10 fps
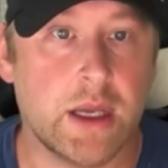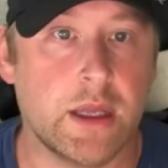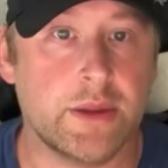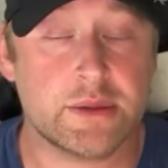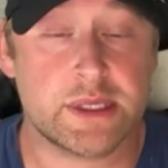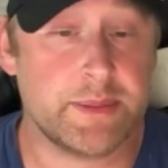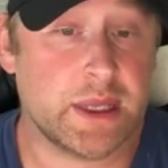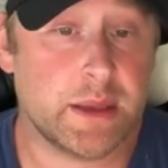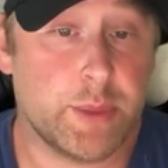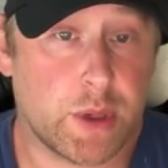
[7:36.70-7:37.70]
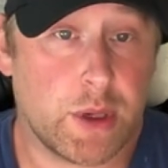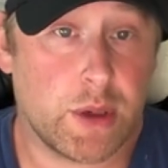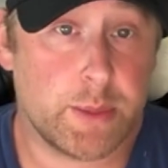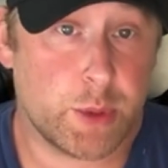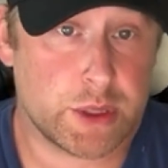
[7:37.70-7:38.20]
there's something
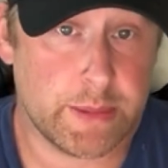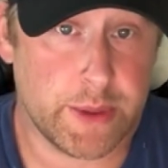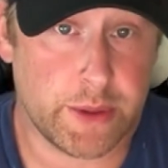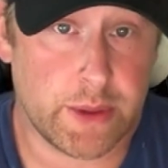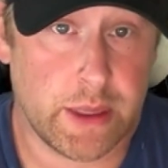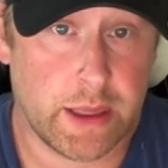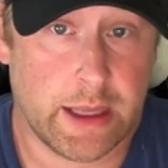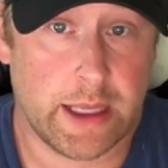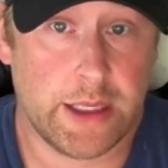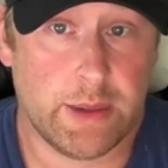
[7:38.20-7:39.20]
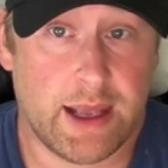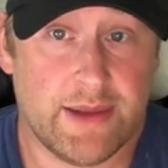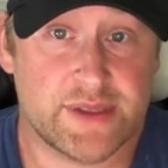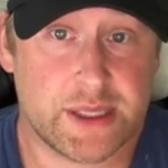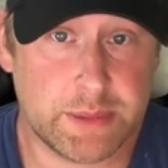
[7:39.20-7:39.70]
called portrait mode, and you
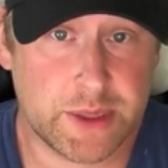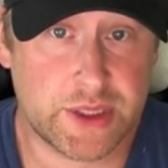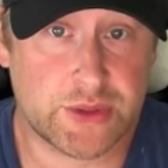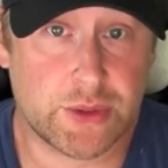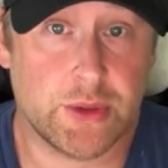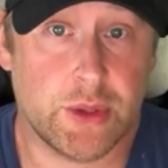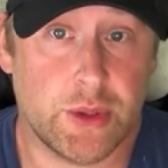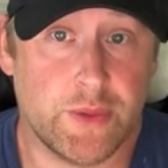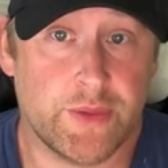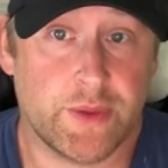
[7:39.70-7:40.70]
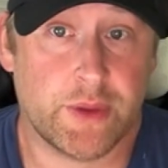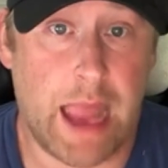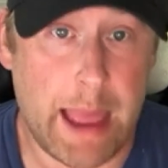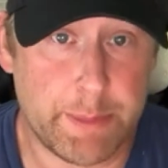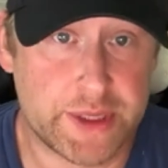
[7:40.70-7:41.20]
have some control over
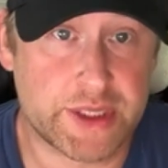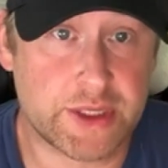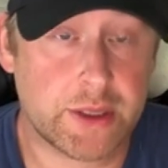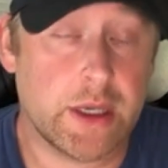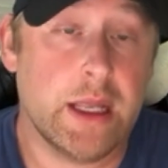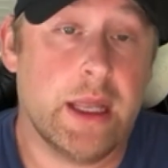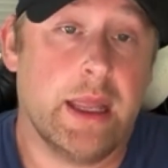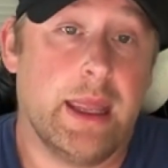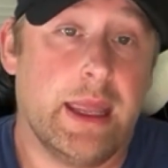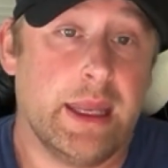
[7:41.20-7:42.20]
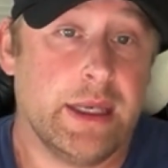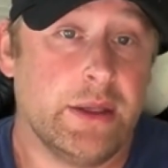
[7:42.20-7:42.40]
aperture, and